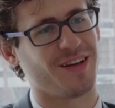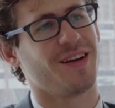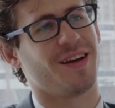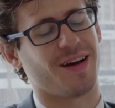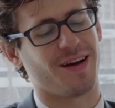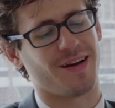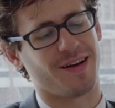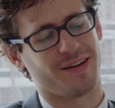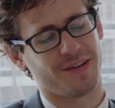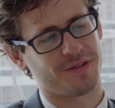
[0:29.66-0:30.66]
but
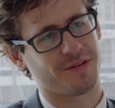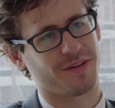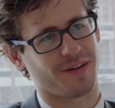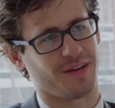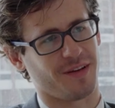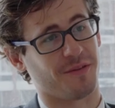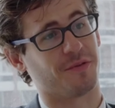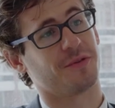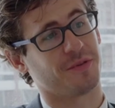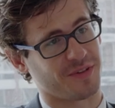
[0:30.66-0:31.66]
you are
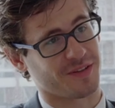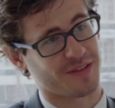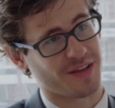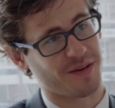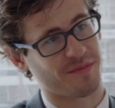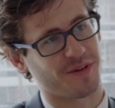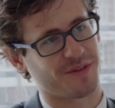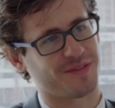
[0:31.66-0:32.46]
also interviewing your broker.